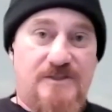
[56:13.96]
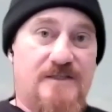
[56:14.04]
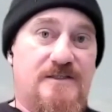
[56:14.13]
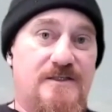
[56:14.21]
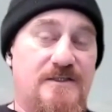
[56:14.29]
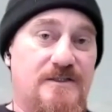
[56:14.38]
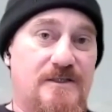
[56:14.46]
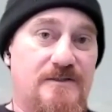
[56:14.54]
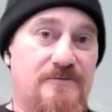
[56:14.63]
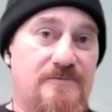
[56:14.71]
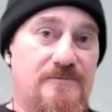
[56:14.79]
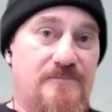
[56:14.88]
get
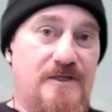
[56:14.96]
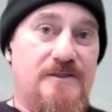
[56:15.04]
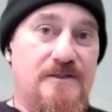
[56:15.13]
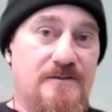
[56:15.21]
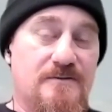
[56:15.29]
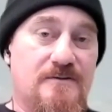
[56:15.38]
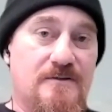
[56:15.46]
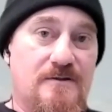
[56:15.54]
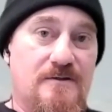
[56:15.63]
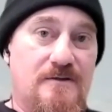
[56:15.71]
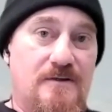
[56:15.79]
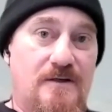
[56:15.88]
together and make
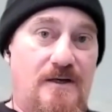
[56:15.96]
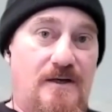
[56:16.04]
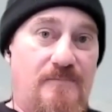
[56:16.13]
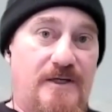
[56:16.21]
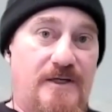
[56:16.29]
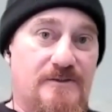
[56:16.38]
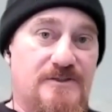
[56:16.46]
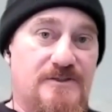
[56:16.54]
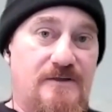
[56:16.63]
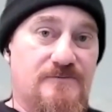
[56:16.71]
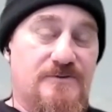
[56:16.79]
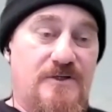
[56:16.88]

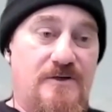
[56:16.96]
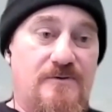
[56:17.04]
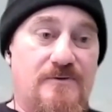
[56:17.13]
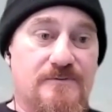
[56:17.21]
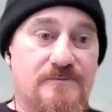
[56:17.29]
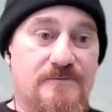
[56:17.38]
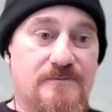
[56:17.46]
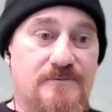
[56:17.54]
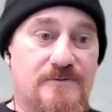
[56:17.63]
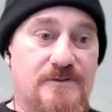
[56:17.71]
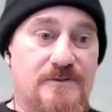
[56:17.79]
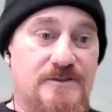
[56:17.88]
ourselves known to these.